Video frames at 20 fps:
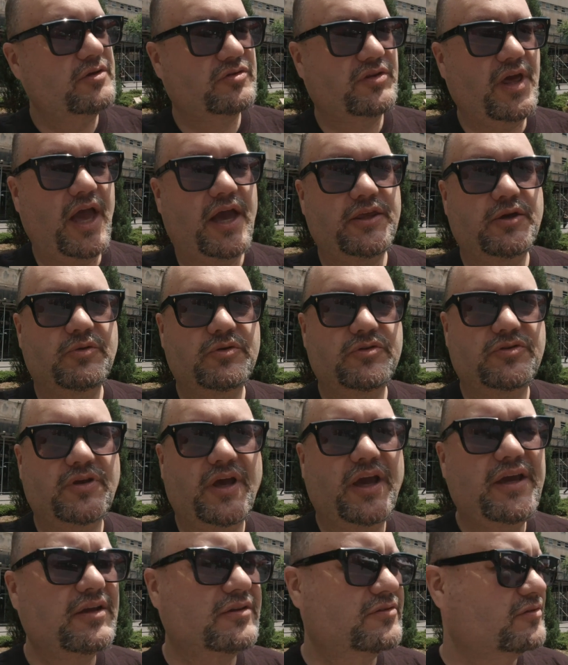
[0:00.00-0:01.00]
is that, you would
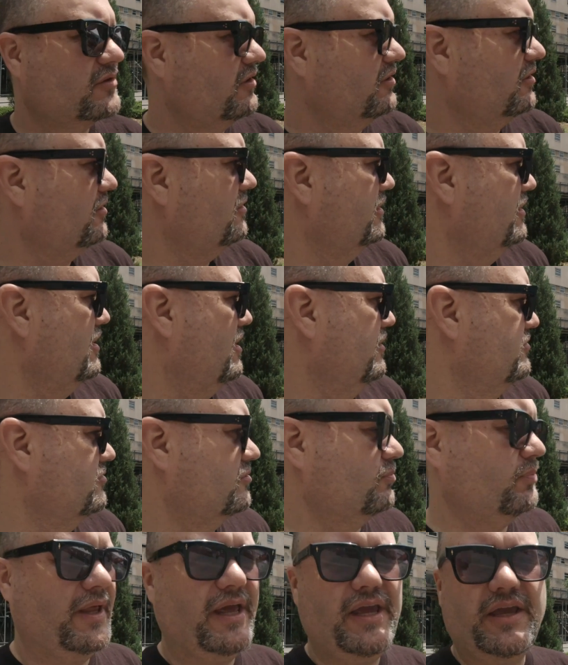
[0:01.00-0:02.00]
say? It's clearly on
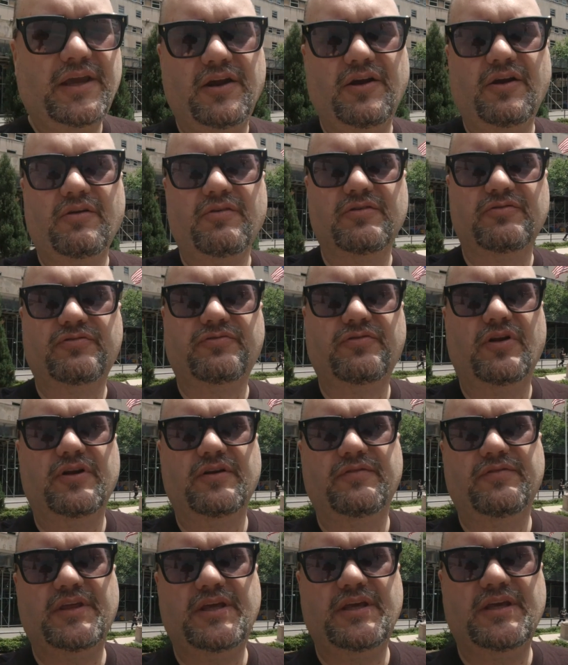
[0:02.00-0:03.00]
display here in front
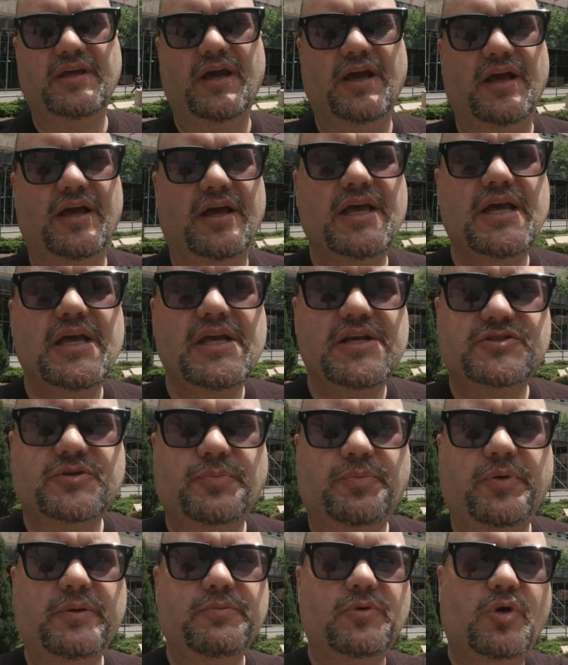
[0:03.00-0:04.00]
of the
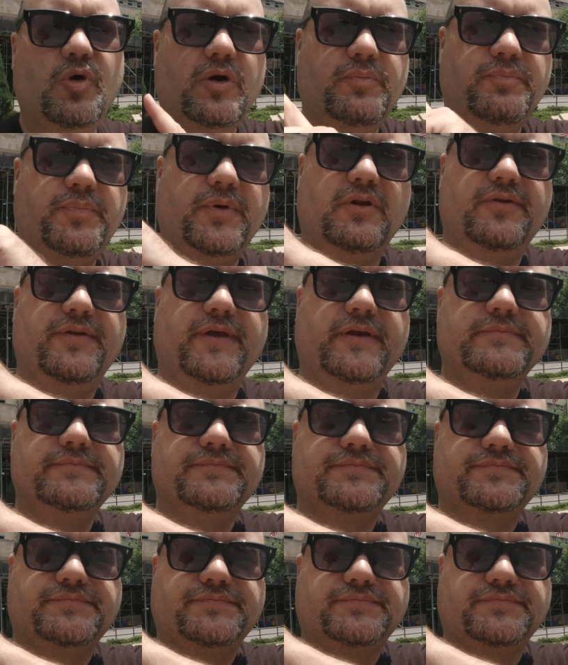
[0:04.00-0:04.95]
Supreme Court building